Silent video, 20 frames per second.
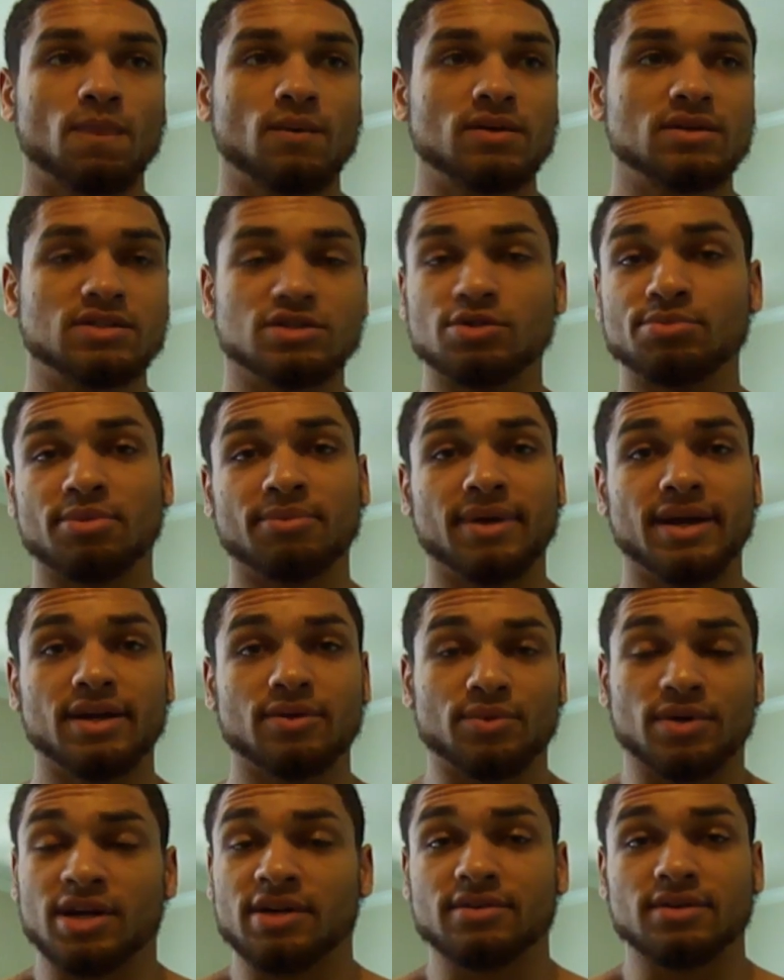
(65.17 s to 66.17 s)

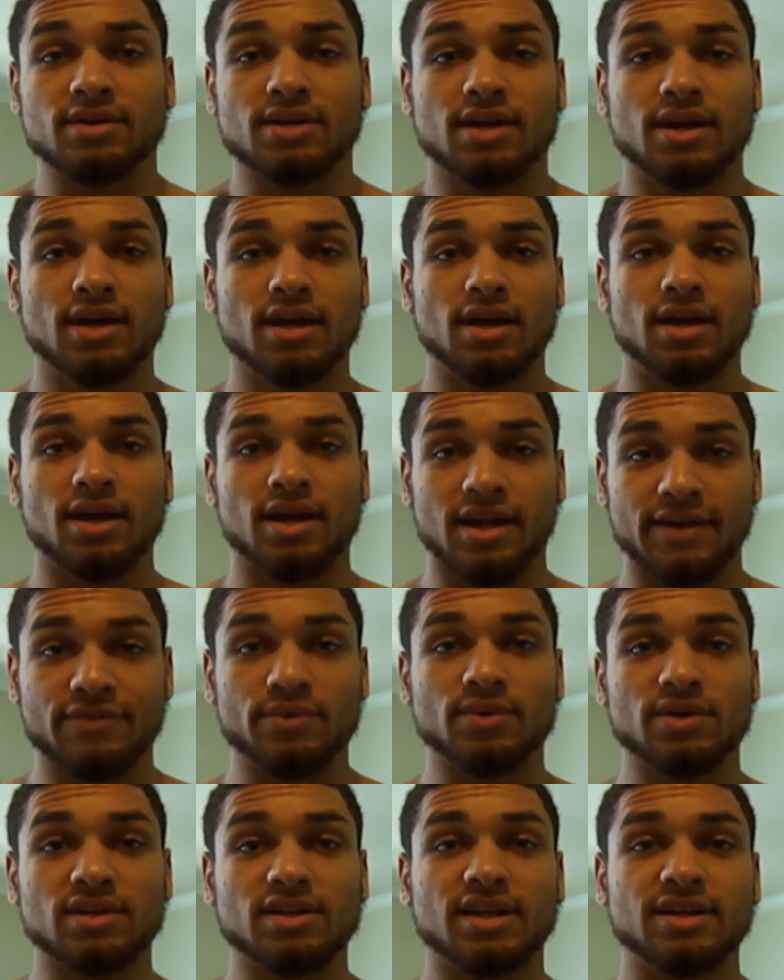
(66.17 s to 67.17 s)
Superman, whatever. If
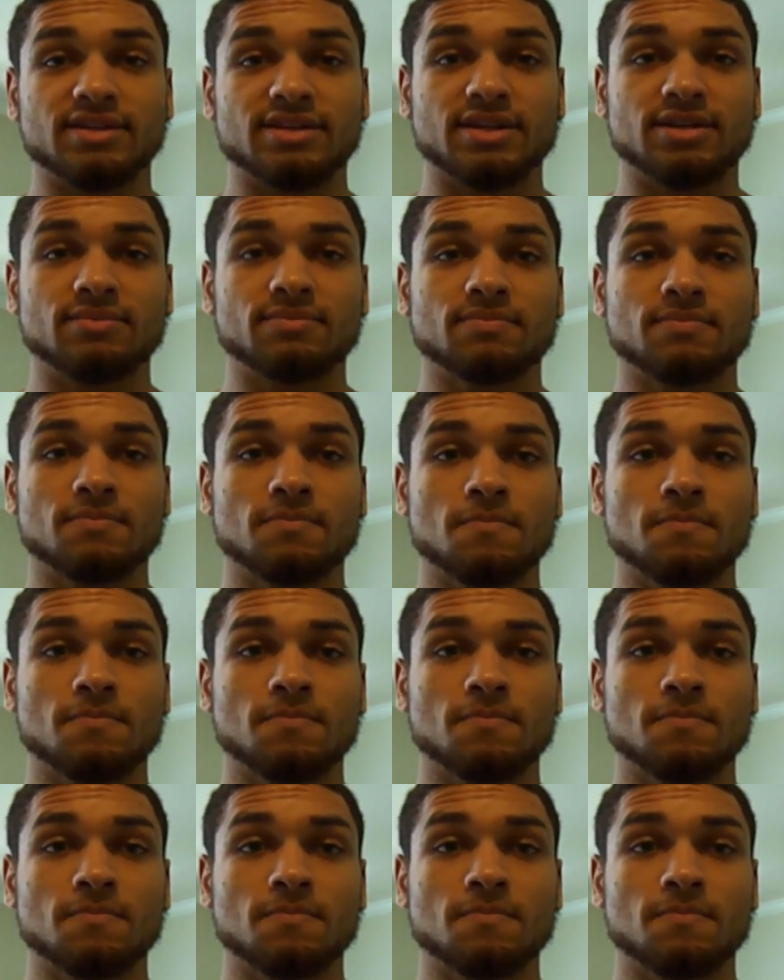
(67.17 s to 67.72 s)
you want to look like them,